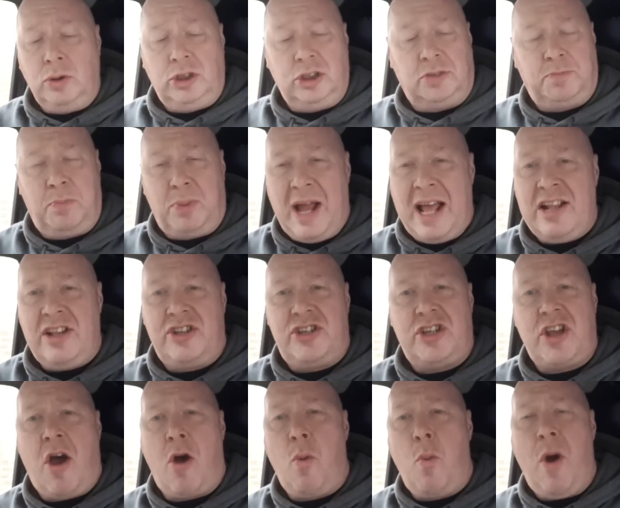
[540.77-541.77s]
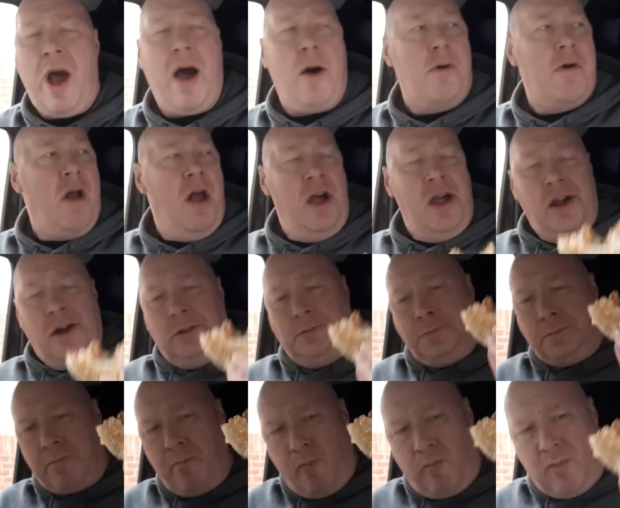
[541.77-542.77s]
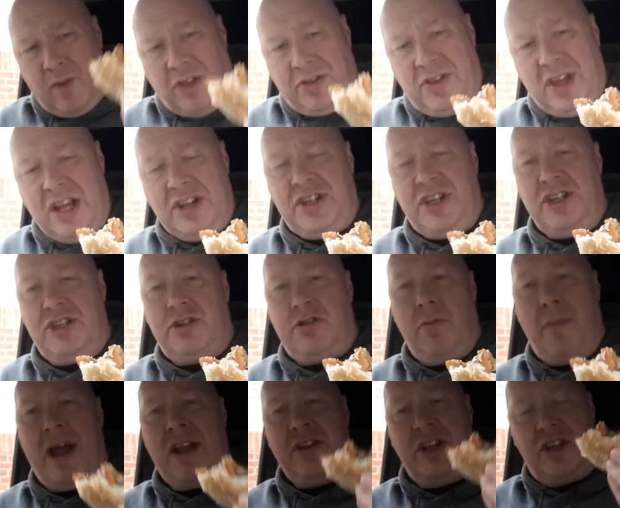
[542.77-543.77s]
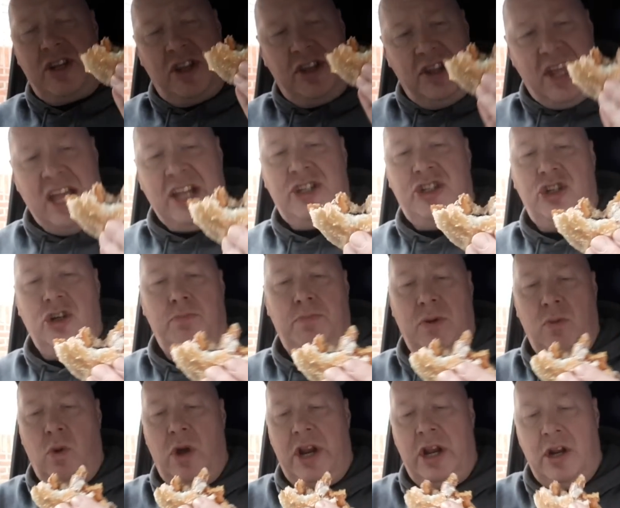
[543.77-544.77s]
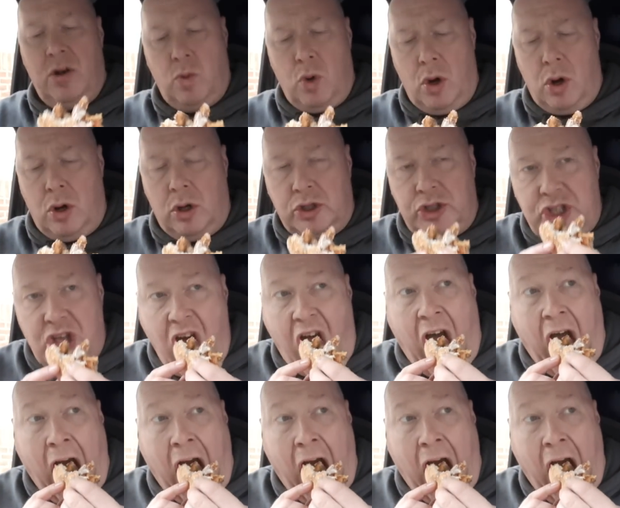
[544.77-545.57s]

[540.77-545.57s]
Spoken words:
just blends so well. This is tremendous. This should be winning awards.